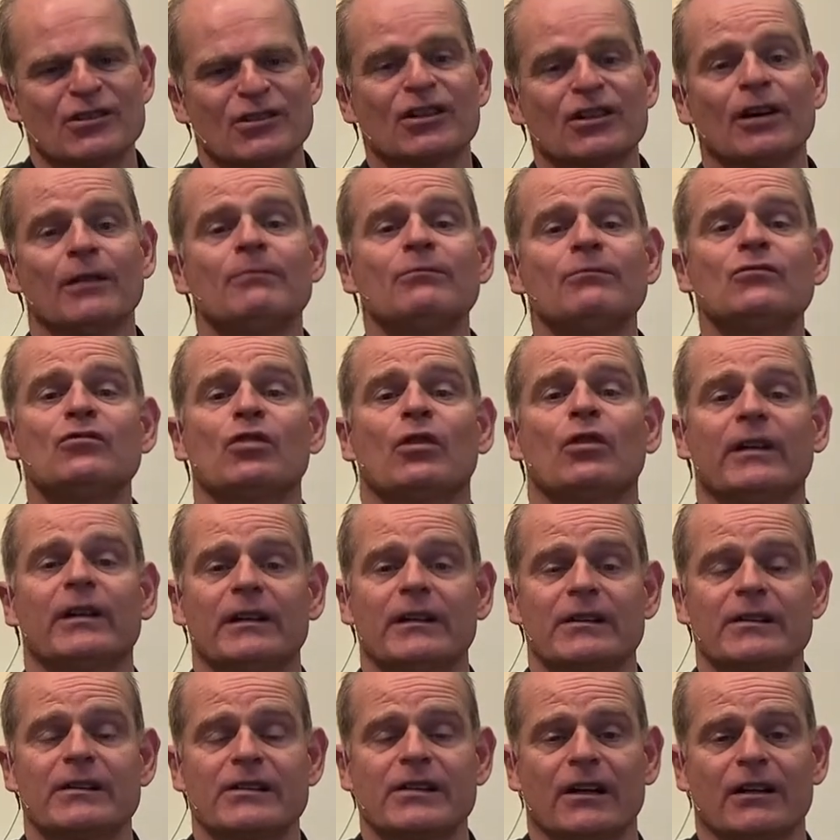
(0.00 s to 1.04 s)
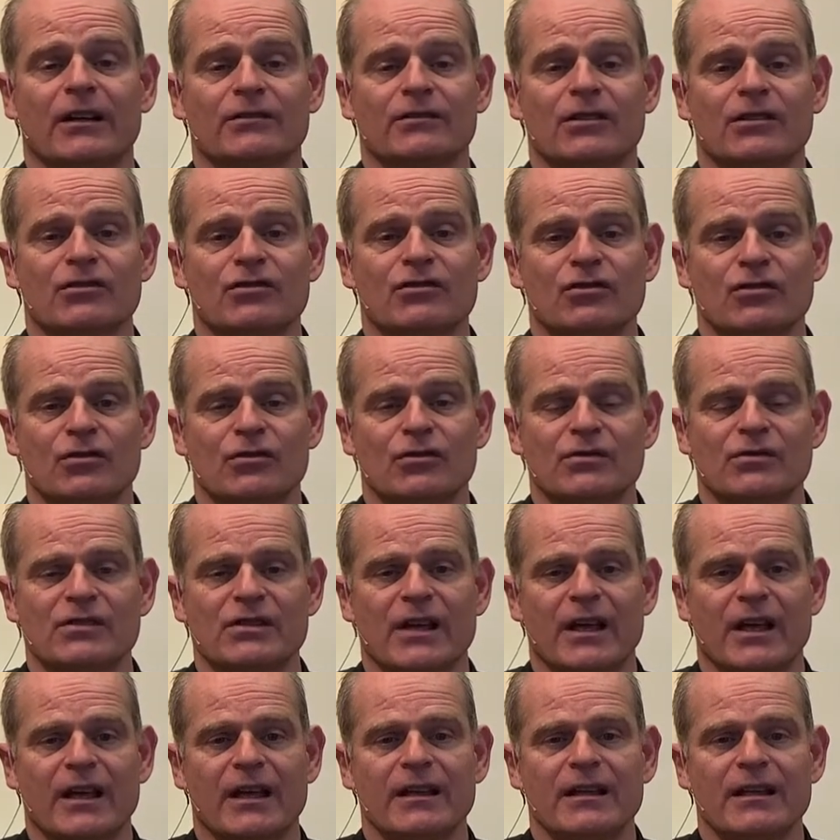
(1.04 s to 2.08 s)
So come join us on this
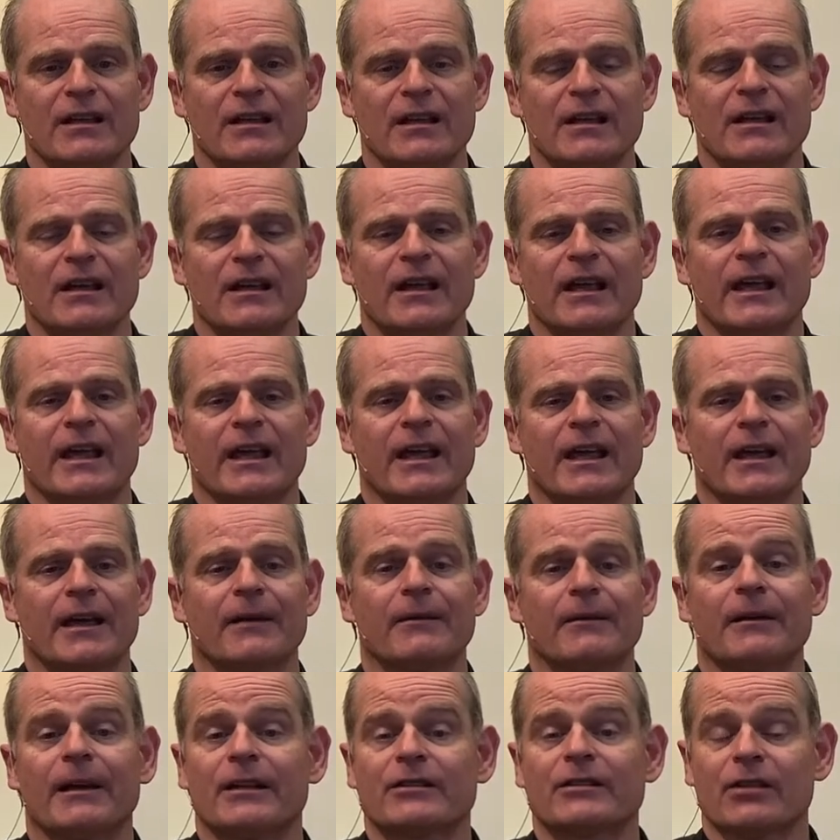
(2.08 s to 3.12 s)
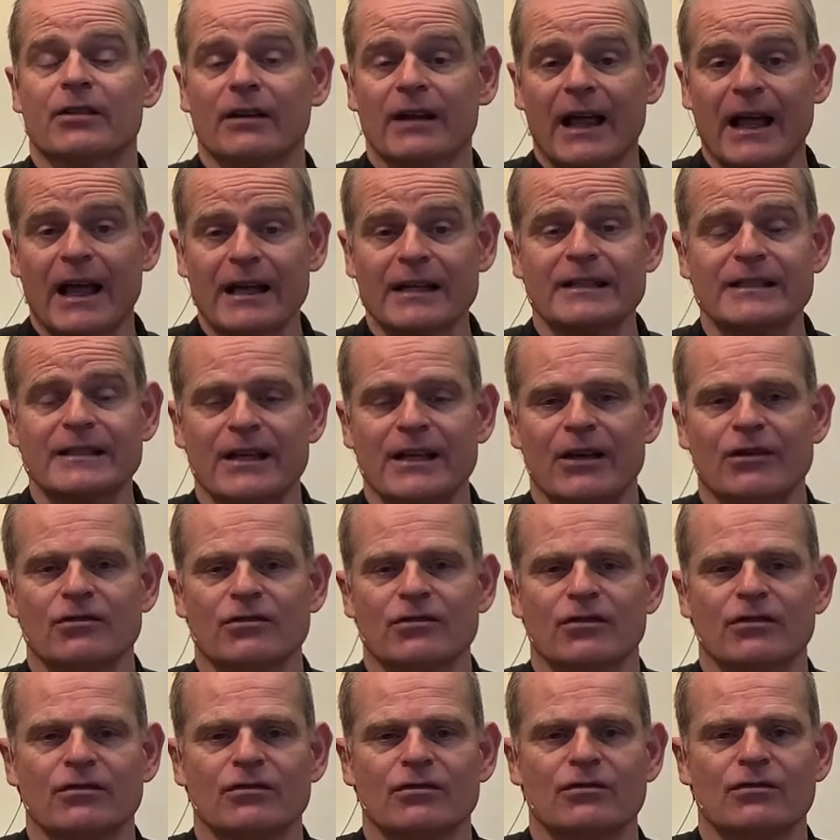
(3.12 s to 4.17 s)
Tuesday. It's our last
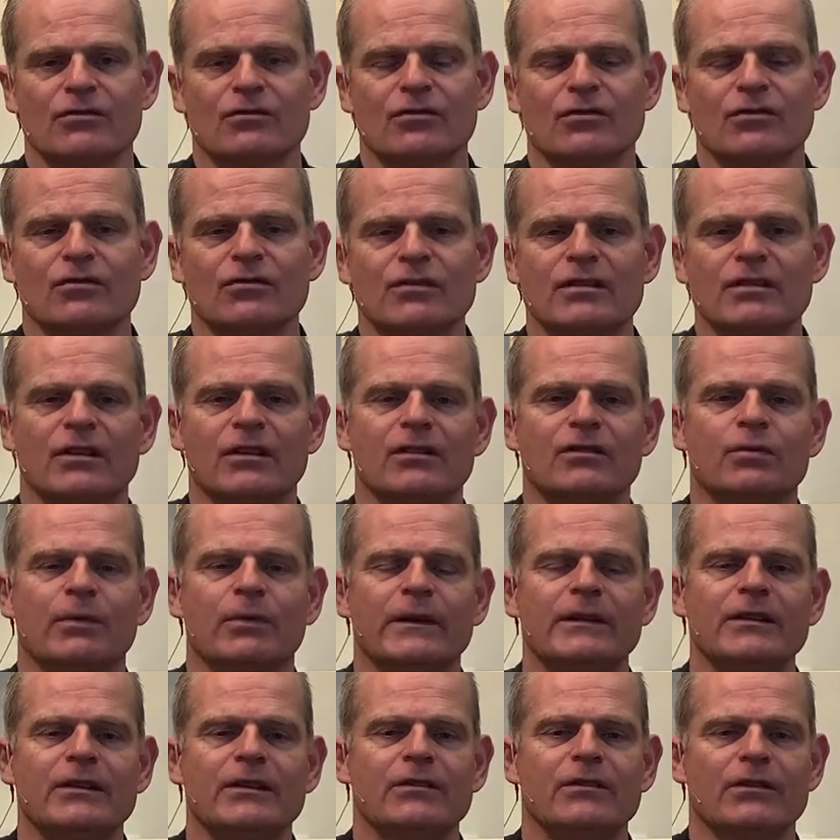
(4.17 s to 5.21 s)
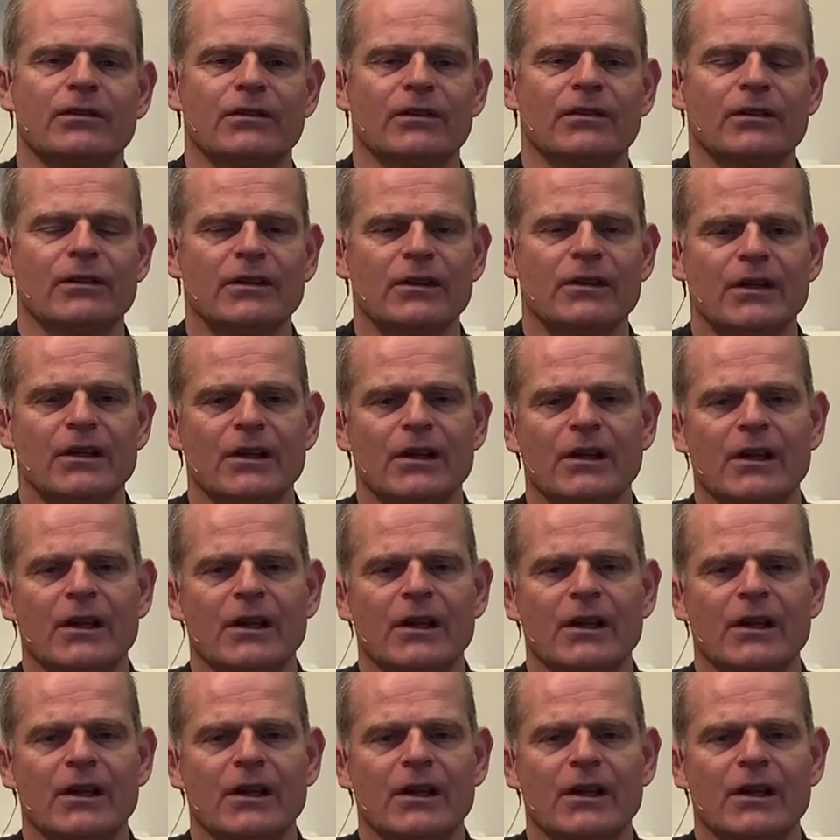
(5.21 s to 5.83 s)
session, Tuesday the 23rd.